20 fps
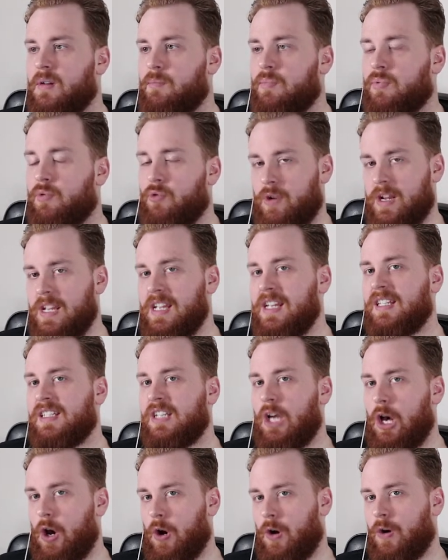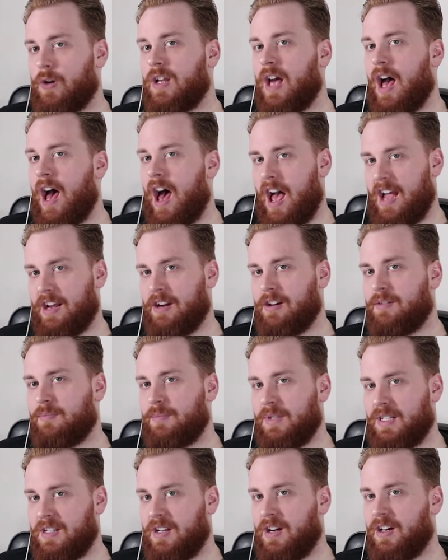praise art higher
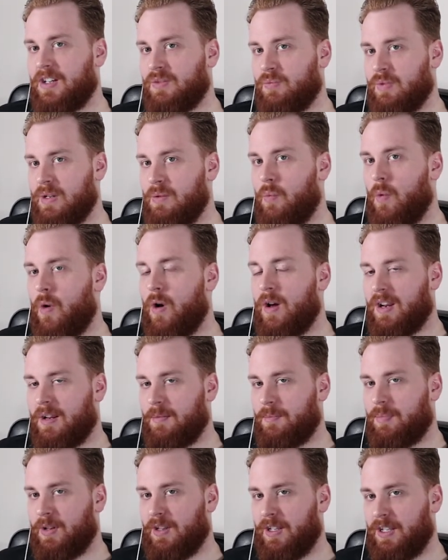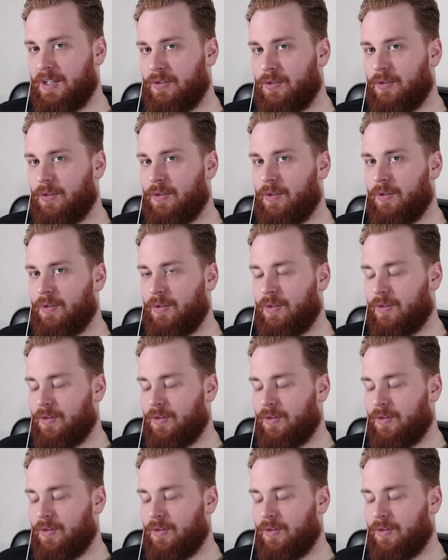because we want a political